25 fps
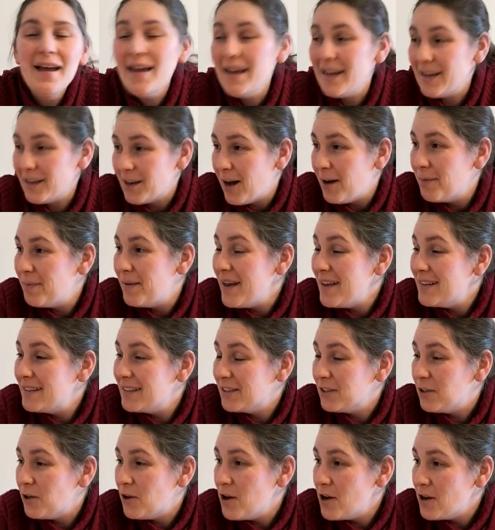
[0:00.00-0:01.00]
You got up at 8
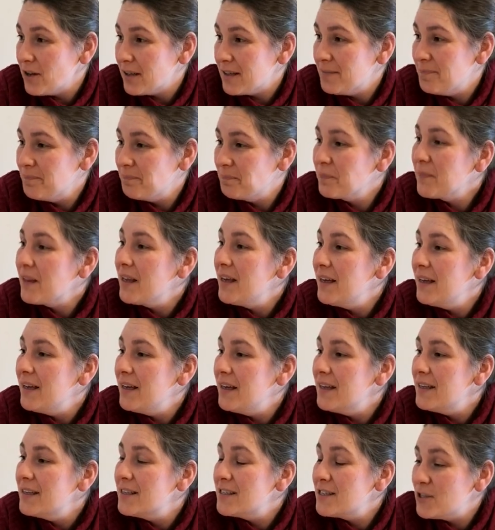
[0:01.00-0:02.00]
o'clock,
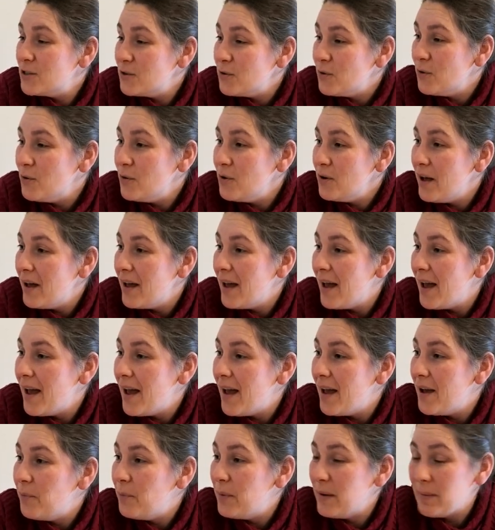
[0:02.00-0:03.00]
so
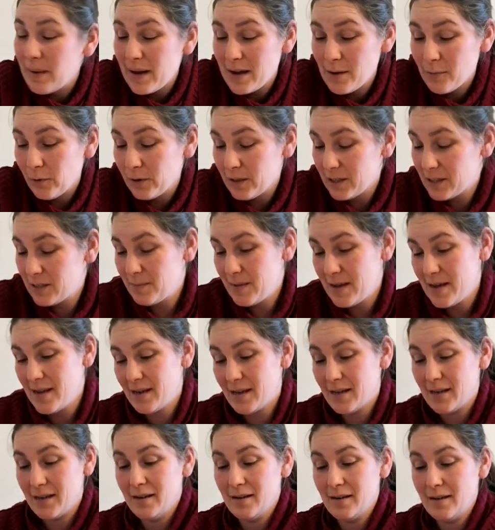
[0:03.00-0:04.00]
we might want to
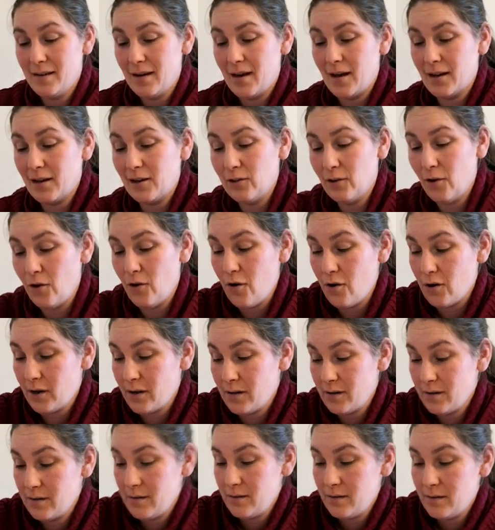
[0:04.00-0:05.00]
make a clock
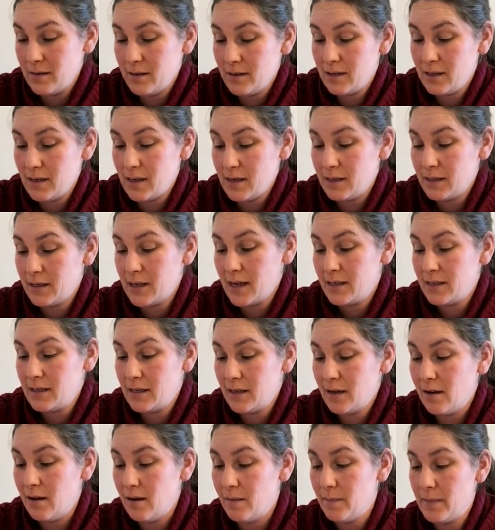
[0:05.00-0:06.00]
that says
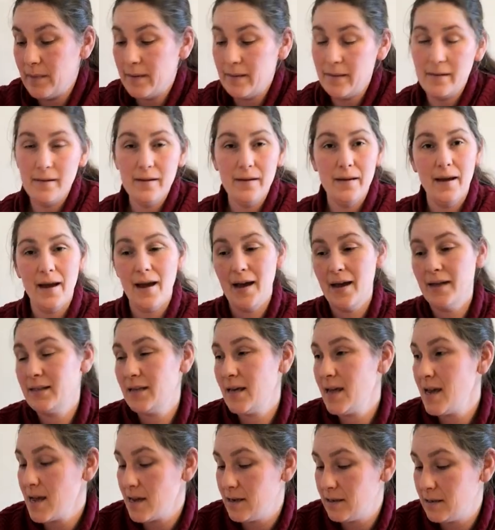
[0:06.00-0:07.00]
getting up
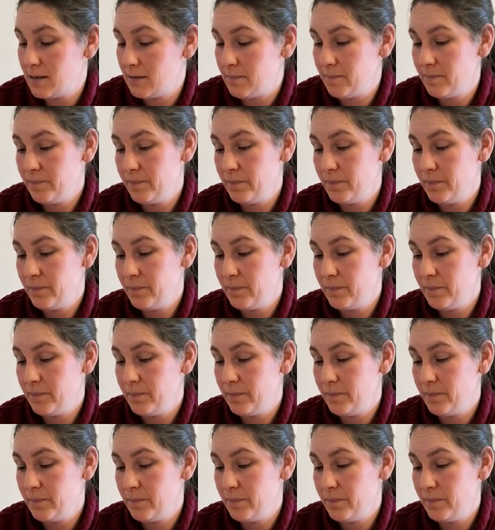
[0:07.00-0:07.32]
at 8.